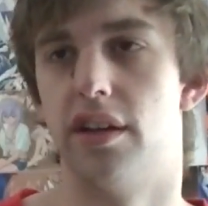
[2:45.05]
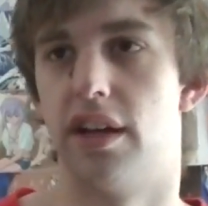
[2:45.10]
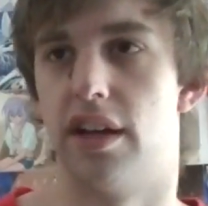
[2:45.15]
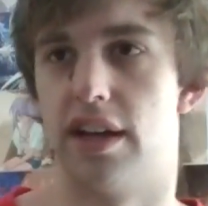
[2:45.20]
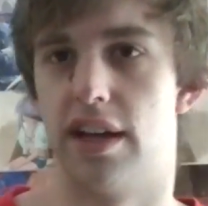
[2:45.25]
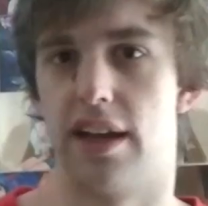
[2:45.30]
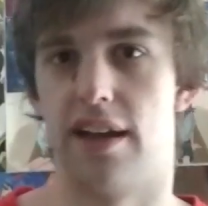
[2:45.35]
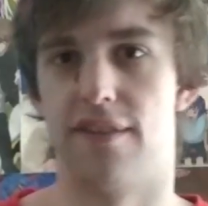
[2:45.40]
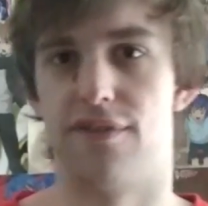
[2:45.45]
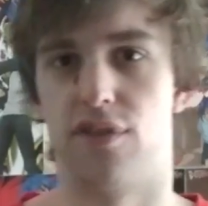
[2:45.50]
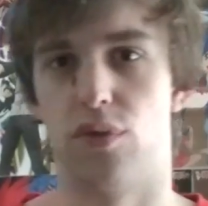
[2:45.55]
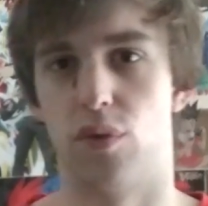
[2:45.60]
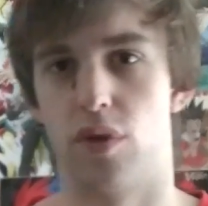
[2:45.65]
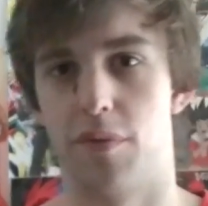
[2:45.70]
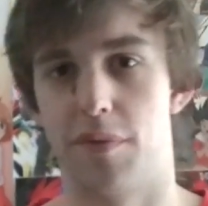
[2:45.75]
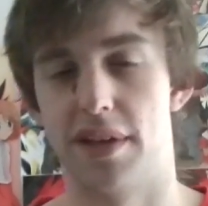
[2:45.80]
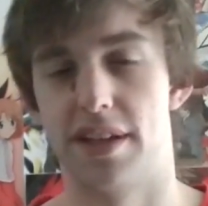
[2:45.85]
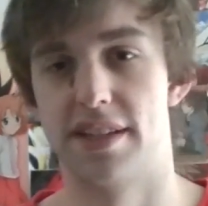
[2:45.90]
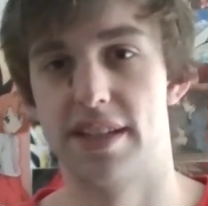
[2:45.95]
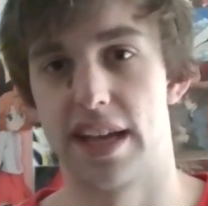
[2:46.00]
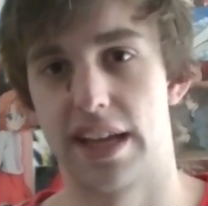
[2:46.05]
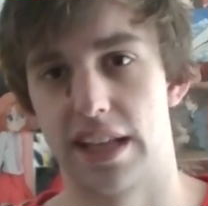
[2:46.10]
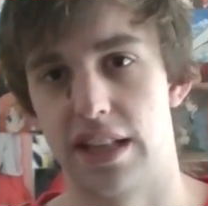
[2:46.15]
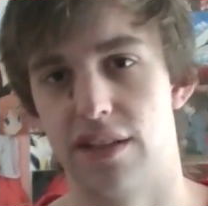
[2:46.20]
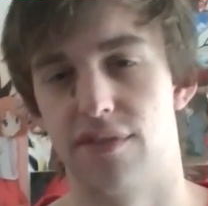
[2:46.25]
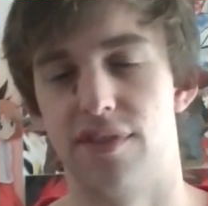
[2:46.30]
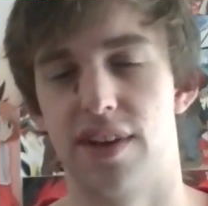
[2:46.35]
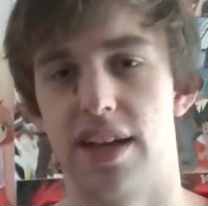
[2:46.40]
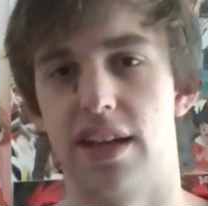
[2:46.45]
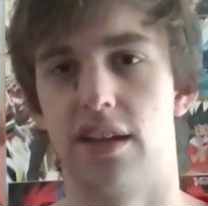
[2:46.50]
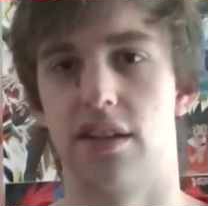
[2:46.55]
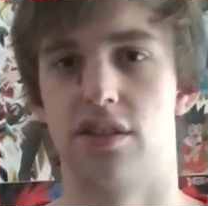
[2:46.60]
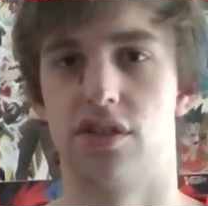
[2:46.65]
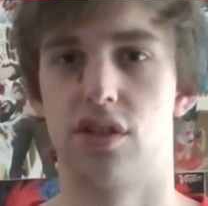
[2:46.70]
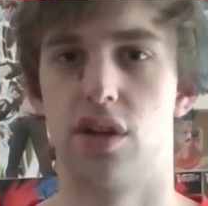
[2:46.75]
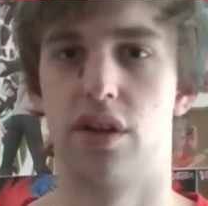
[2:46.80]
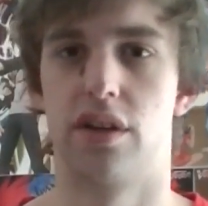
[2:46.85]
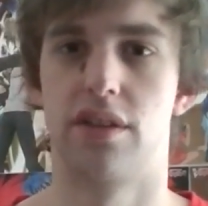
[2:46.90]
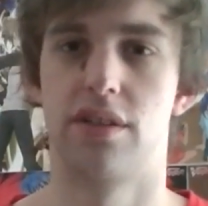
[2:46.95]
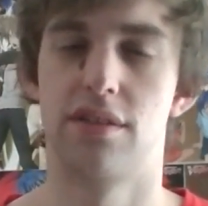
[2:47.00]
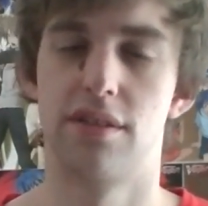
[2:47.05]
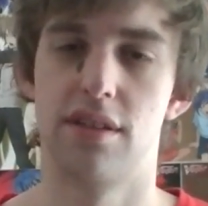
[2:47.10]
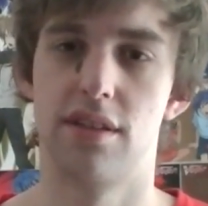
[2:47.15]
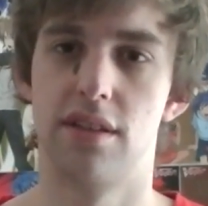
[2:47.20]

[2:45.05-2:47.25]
uh, if you want to be attacking the Vanguard. So